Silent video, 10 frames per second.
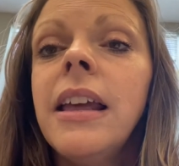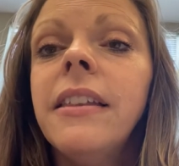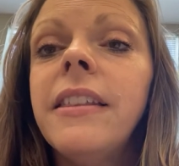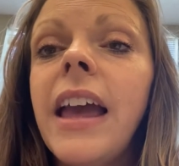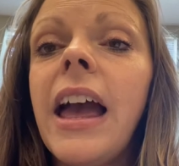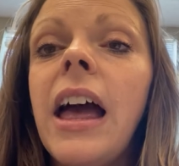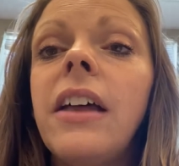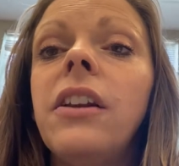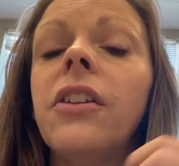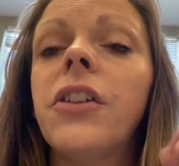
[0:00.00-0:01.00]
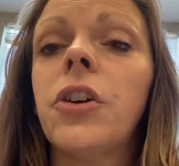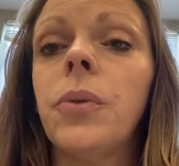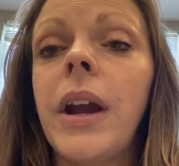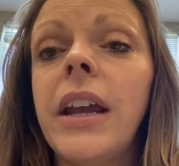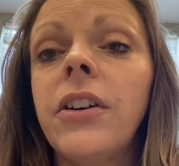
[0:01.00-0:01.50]
then the
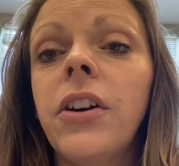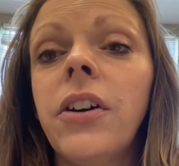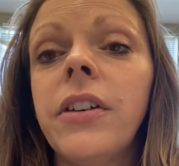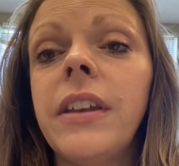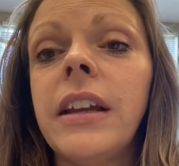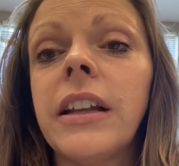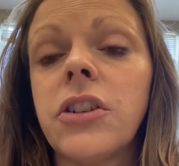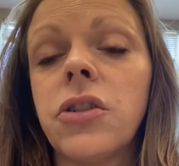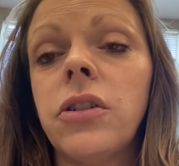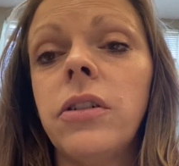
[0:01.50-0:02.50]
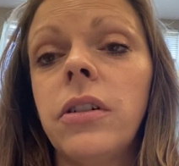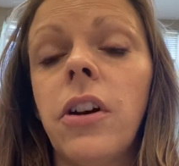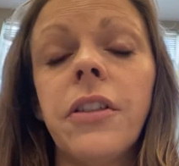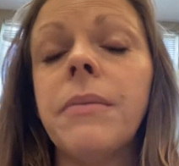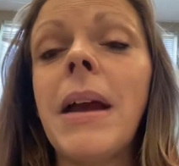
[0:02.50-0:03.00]
greater the electrical
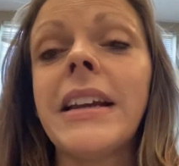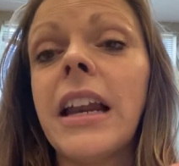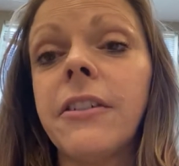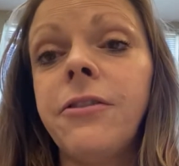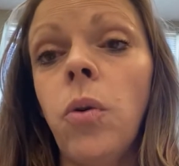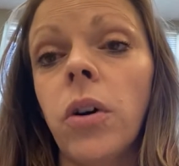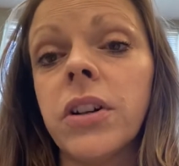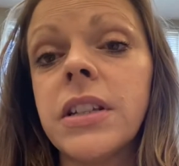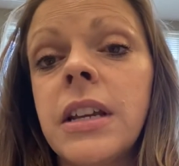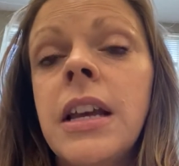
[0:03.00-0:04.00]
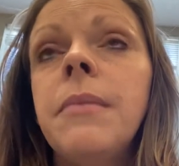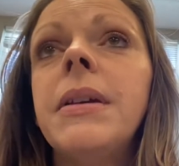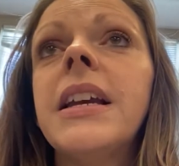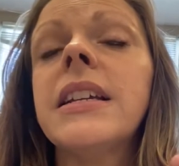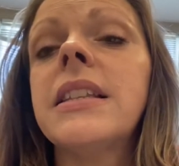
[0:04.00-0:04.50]
or the magnetic force,
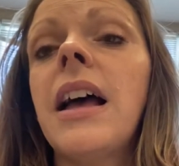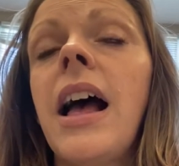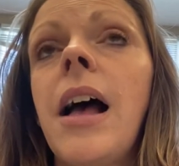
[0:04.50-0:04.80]
because